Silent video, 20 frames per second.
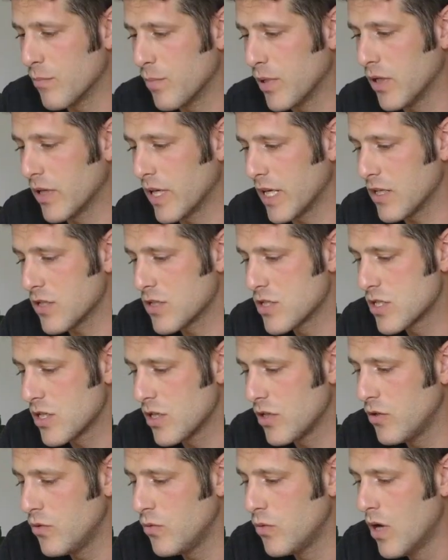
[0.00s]
can plug in
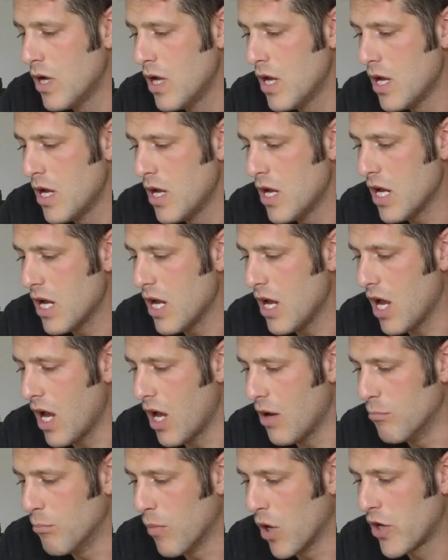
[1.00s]
two
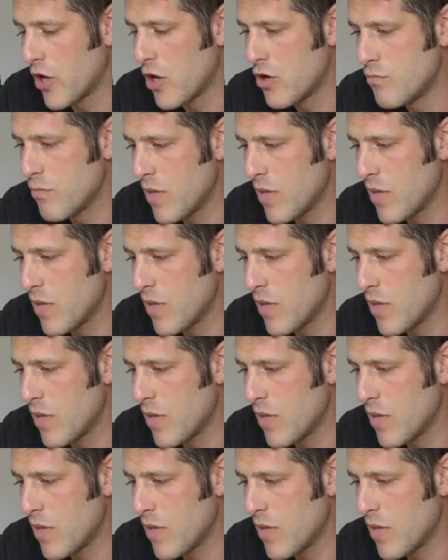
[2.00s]
mono